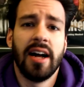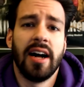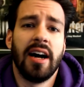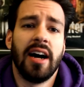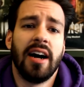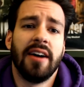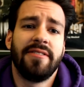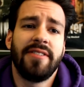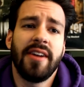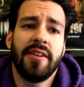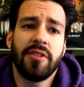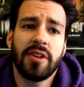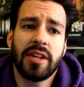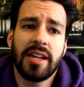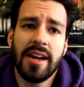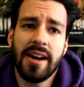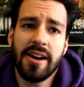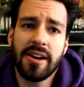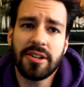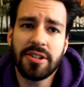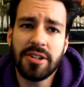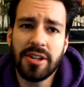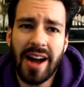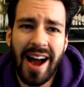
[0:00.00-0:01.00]
Uh, favorite
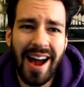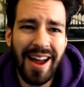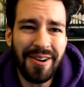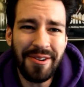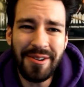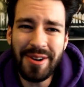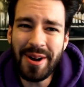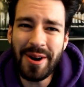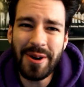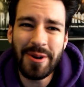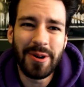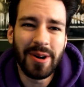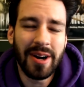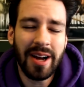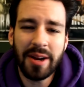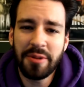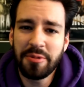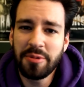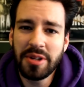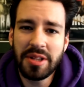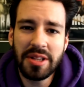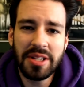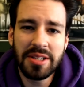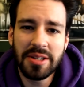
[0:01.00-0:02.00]
character? I don't know. I
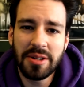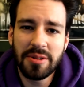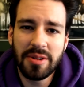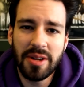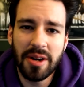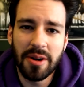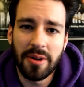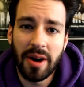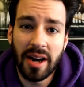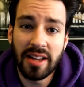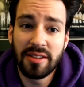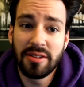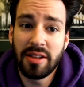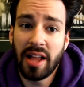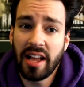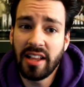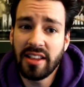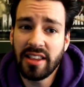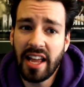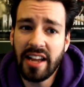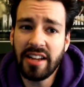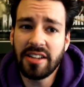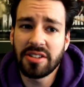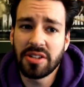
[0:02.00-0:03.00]
really don't know. I, I
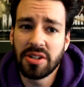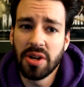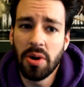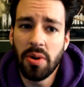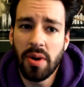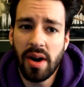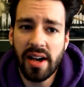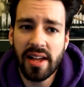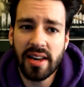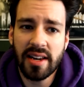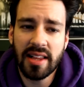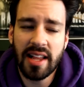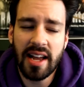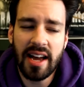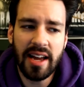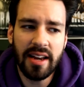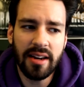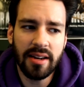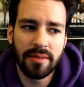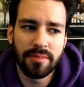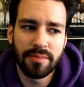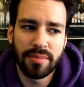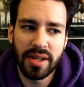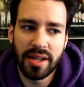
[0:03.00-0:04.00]
liked Gohan a
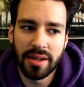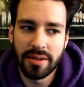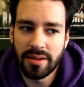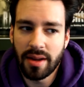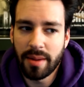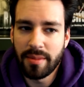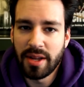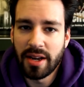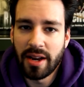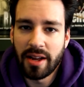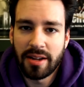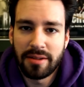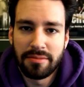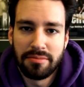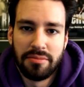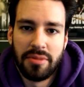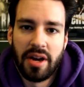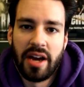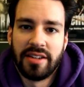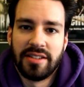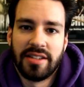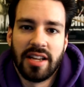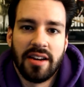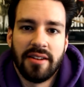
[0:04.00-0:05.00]
lot, because I mean, I could
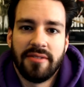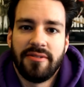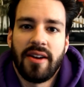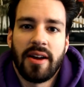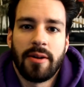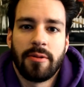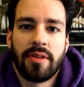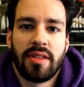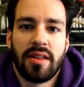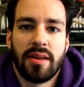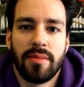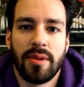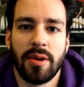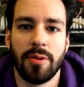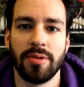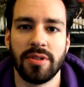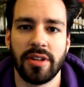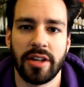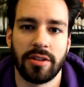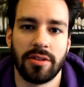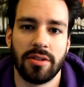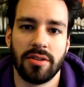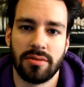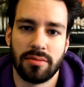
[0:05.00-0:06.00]
identify with him. He was
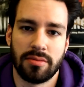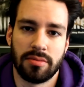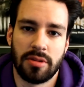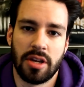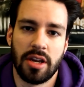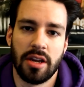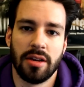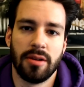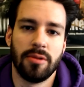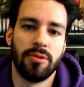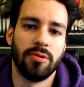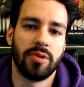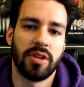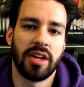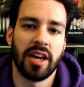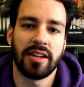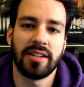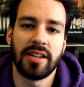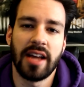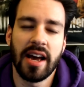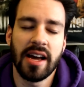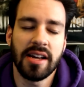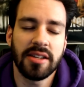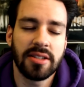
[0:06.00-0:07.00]
like this kid who
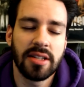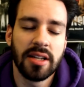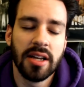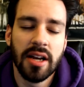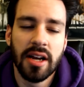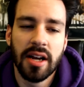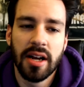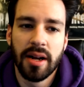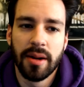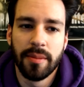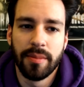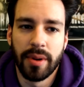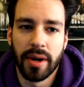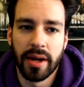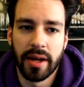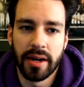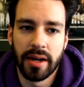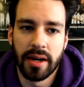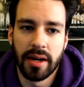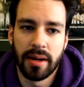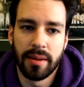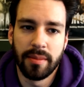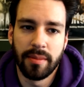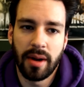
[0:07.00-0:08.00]
kicked ass. But
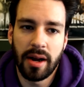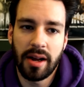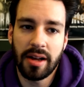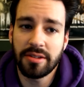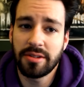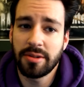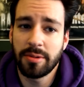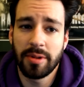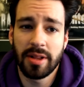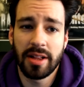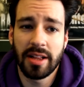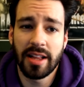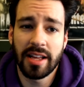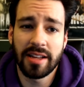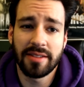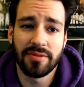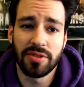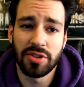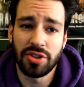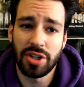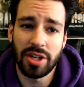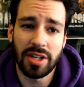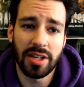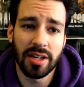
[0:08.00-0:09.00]
um, I also really like
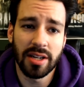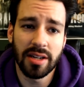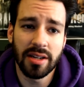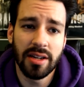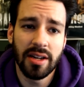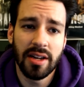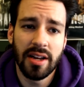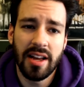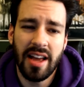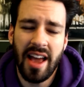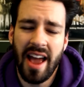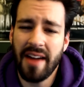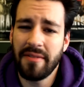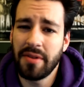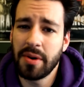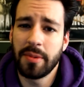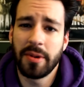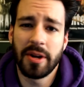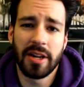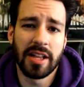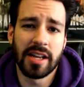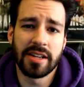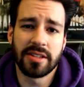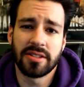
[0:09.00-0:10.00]
Vegeta.
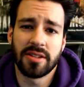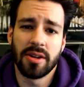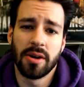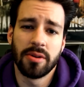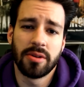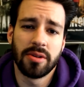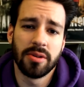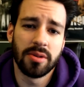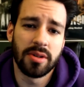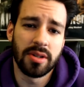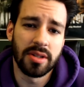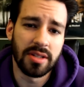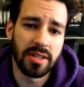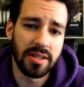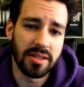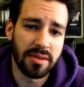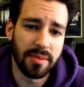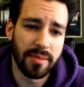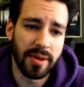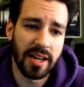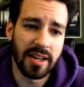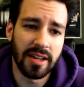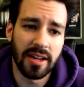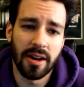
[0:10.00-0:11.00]
Everybody likes Goku because he's
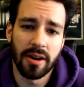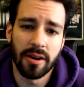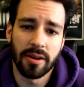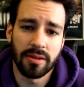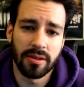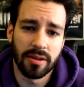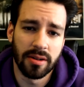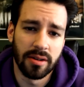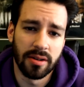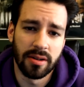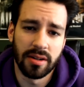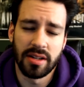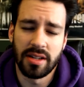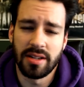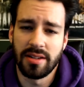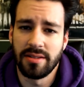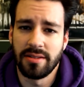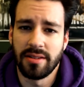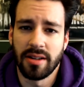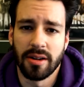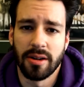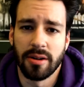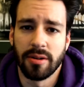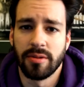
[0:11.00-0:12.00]
the main character and
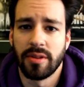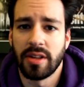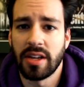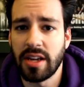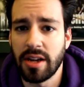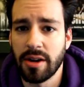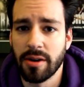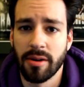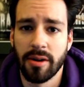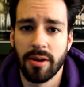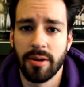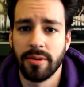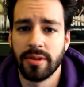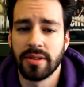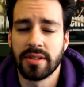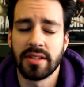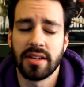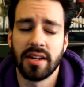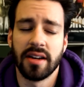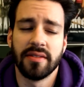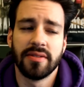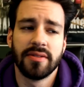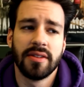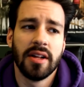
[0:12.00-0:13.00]
he's, you know, the hero and
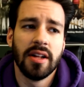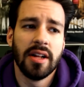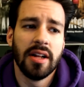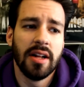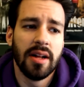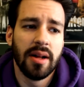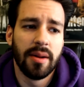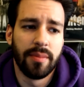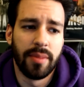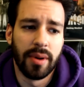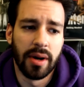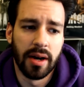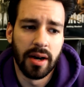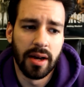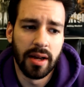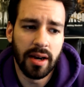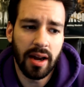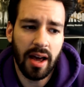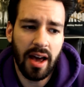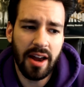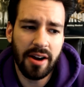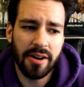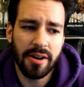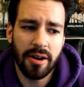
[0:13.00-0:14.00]
stuff.
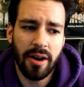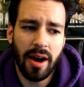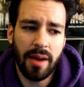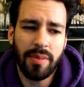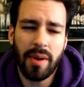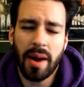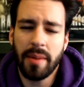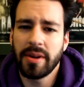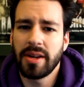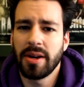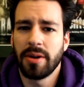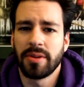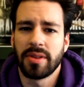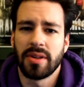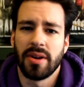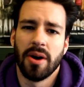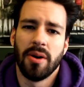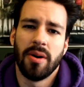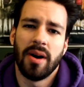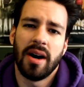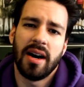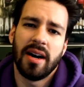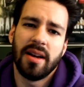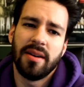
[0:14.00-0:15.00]
But I don't know, I'd probably go with
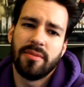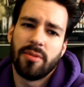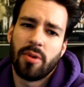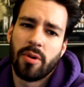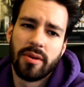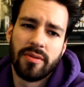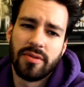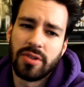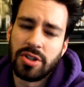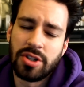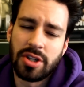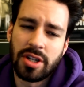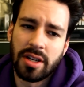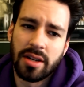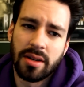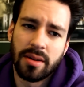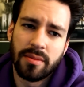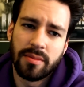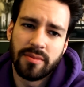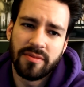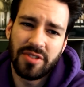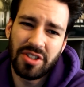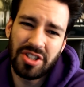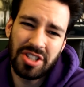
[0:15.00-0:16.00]
Gohan or Vegeta.
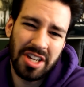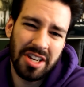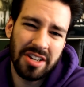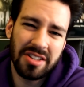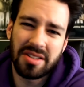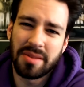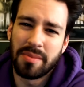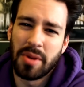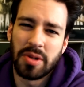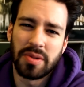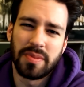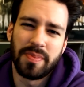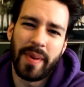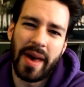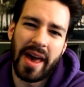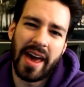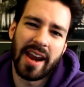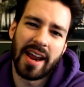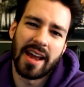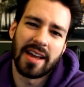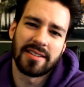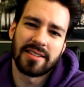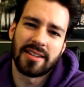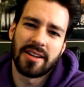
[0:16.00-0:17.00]
Vegeta's the most
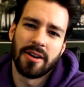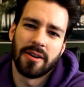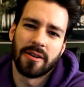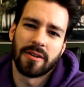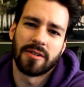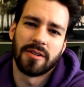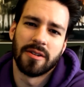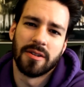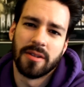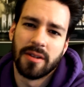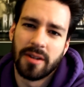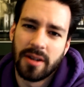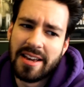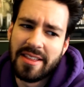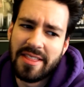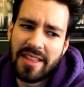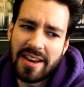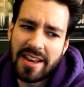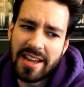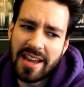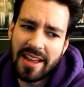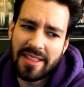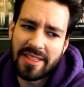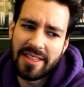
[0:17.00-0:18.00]
badass character. And
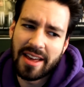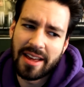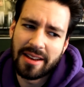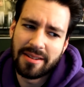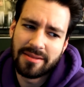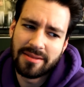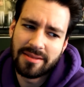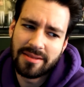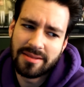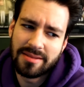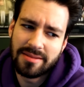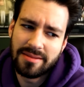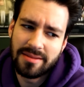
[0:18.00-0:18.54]
then he had that